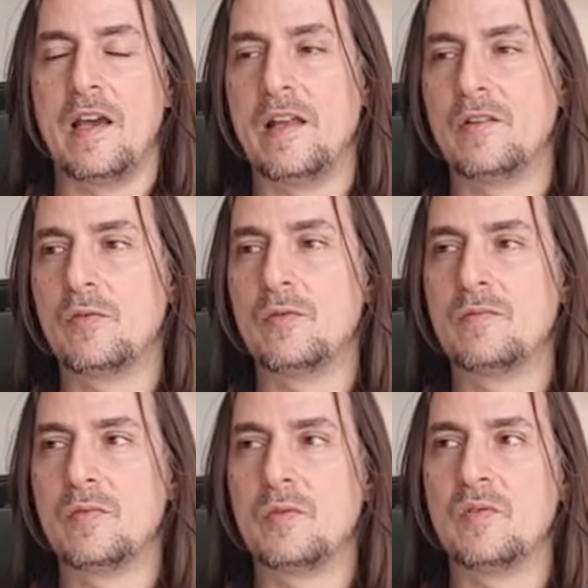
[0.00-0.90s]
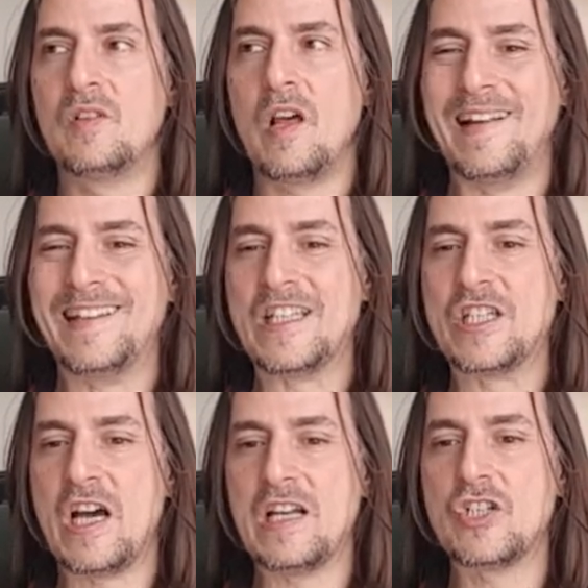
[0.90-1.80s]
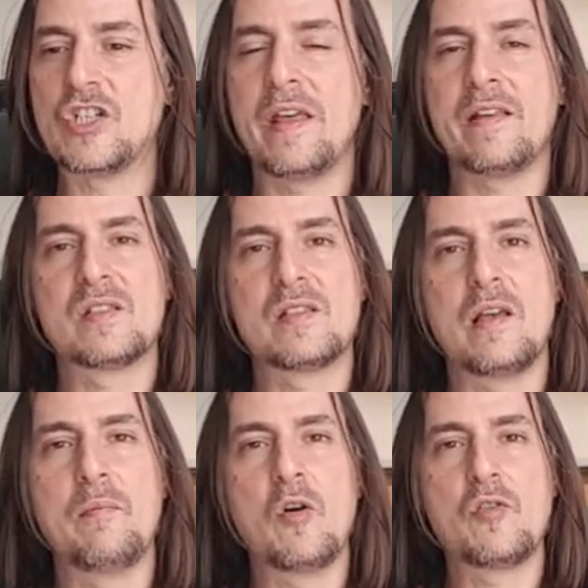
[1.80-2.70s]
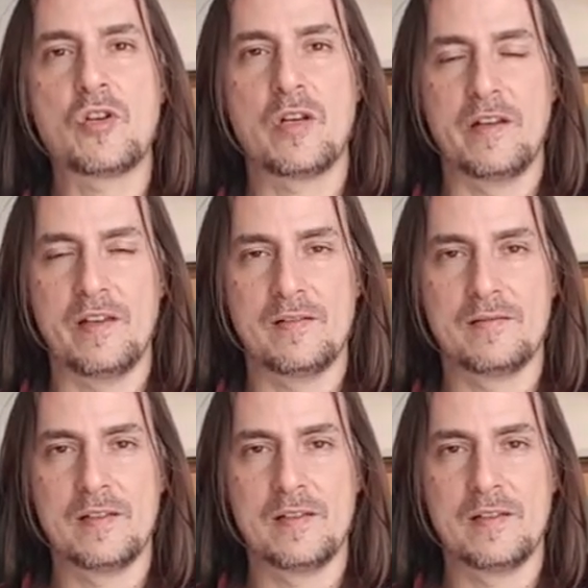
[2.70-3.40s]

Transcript: and to, to not judge things emotionally.